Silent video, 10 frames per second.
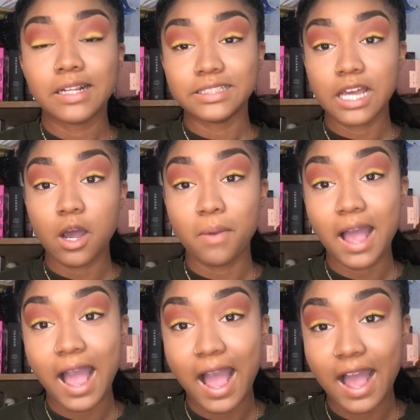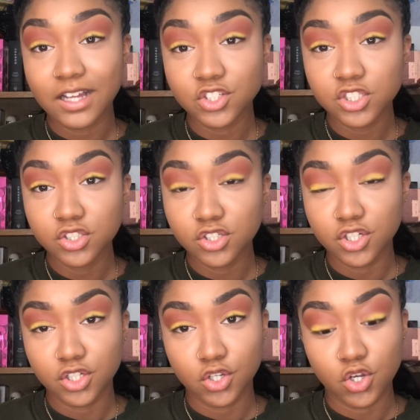Now I'm actually not
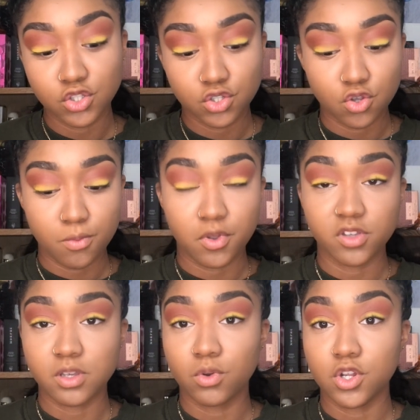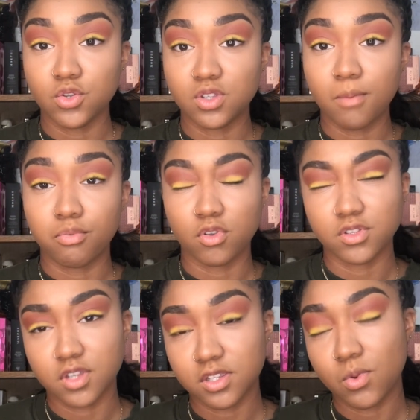going to contour because I want to use a
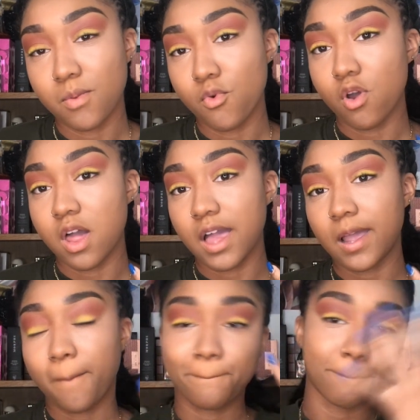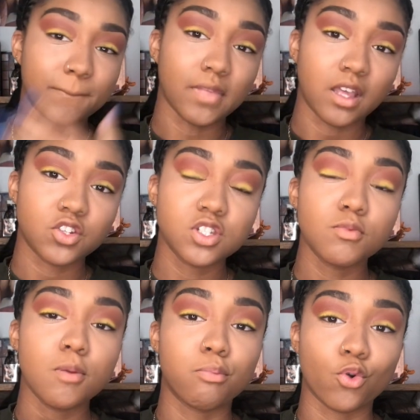bronzer, so I want a more like just
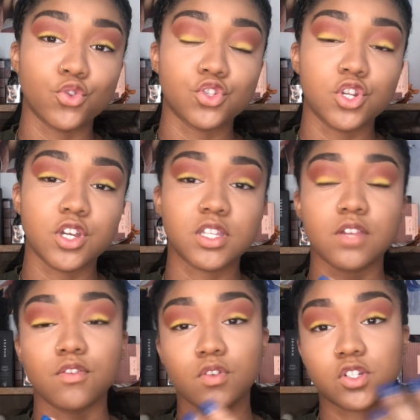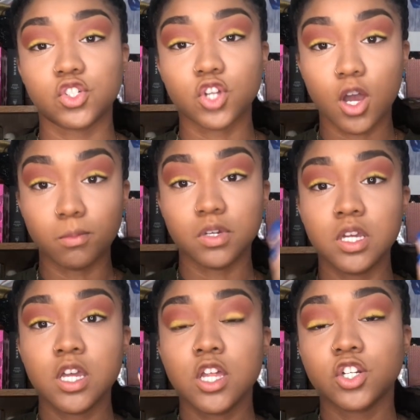more bronze look instead of a sharp
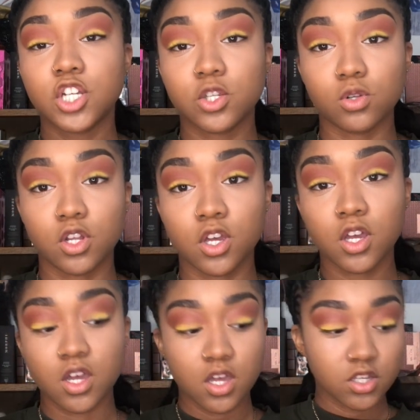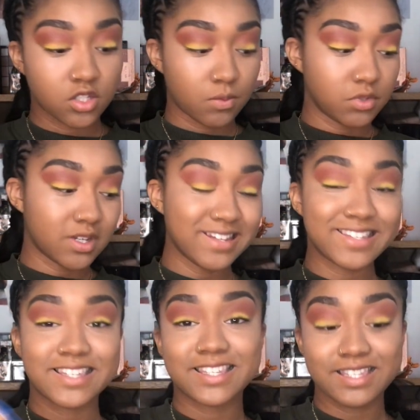chiseled look. So I'm just gonna
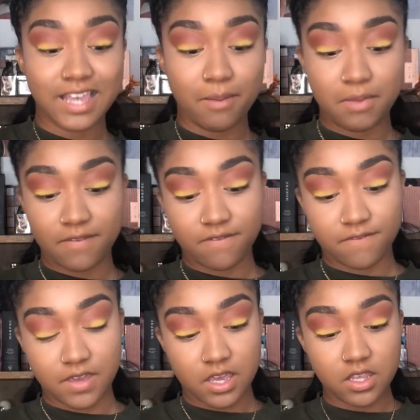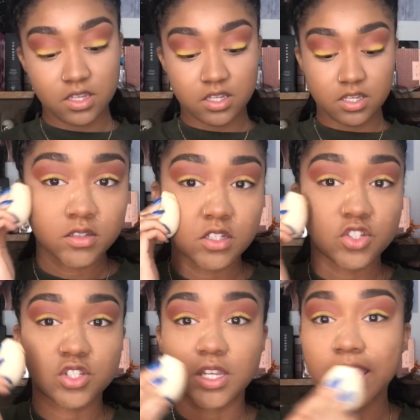set my face. So
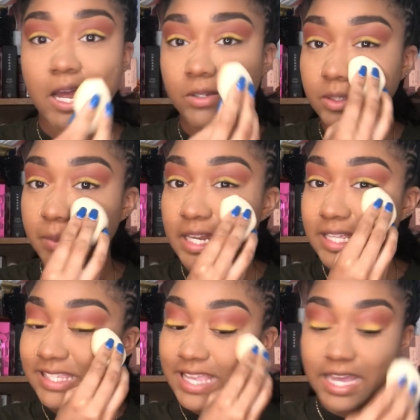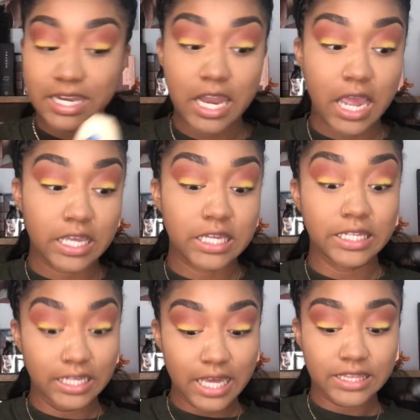it's just to counterbalance that like
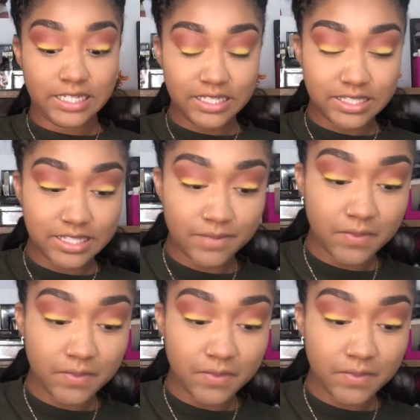lightness.